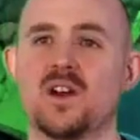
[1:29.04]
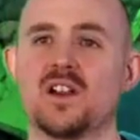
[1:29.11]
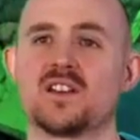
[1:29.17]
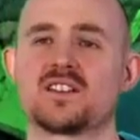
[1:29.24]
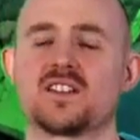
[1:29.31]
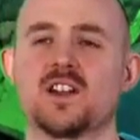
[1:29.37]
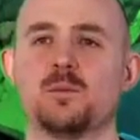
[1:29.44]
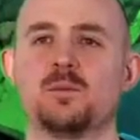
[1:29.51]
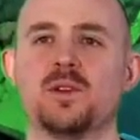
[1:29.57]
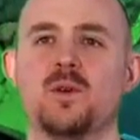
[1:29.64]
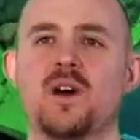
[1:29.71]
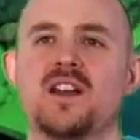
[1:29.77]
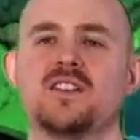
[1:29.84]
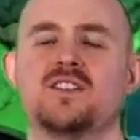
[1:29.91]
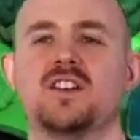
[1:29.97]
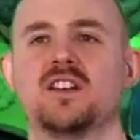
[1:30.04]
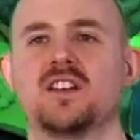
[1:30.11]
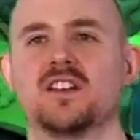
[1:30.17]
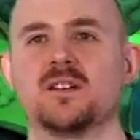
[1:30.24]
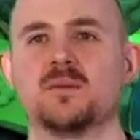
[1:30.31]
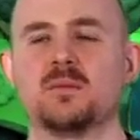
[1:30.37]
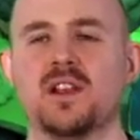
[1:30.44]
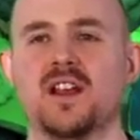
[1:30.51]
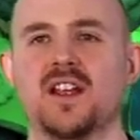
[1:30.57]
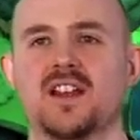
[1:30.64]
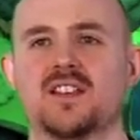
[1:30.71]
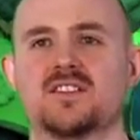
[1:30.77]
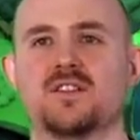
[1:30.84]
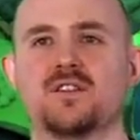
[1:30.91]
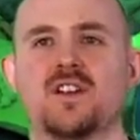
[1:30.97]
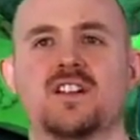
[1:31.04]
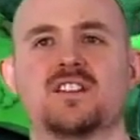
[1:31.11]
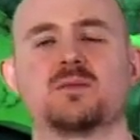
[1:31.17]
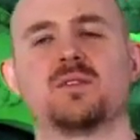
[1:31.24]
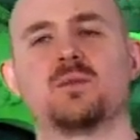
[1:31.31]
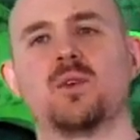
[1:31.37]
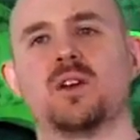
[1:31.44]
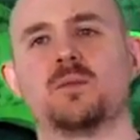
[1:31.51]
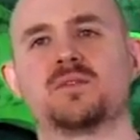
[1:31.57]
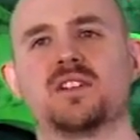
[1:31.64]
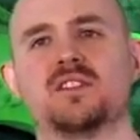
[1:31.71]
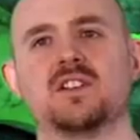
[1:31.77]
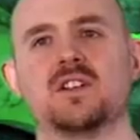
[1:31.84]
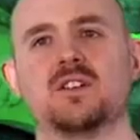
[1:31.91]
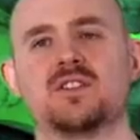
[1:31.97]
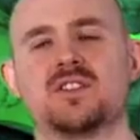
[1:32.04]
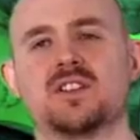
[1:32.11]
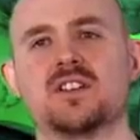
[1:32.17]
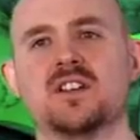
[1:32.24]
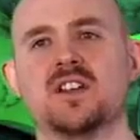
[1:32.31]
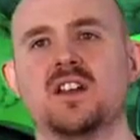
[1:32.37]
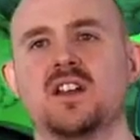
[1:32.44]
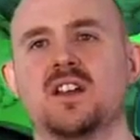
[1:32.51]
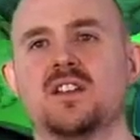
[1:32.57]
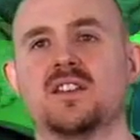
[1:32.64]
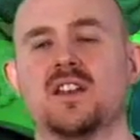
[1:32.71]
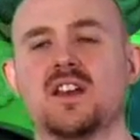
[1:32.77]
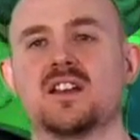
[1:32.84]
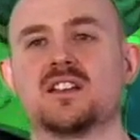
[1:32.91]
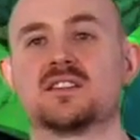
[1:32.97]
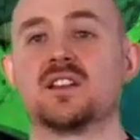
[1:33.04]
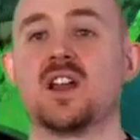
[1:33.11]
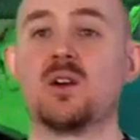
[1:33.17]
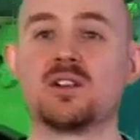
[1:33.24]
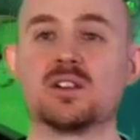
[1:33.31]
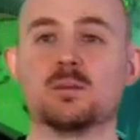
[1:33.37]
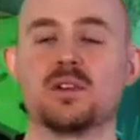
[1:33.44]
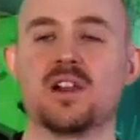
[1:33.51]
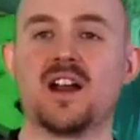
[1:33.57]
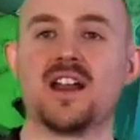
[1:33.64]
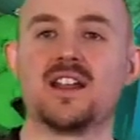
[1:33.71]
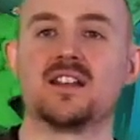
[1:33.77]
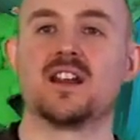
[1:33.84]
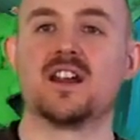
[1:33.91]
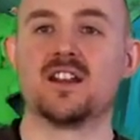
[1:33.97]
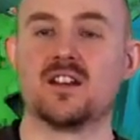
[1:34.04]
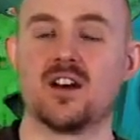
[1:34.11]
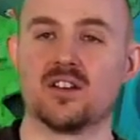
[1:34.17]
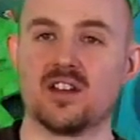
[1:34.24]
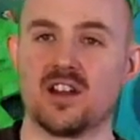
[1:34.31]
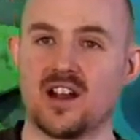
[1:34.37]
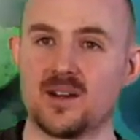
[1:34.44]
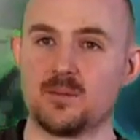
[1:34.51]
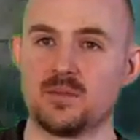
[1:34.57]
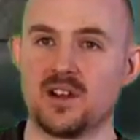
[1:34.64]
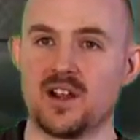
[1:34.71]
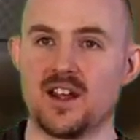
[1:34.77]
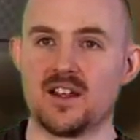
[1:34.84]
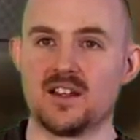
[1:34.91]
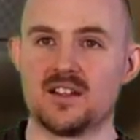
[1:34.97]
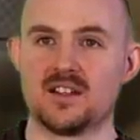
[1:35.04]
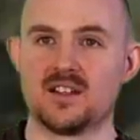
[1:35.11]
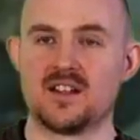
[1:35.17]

Well, there's a couple of ways you can play against your friends with Worms Revolution. There's local play and online play.